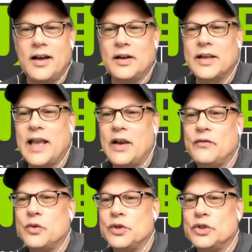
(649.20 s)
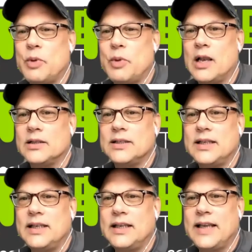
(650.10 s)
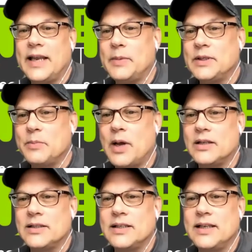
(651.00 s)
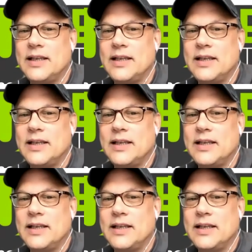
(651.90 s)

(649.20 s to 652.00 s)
California's policy, cannabis policy,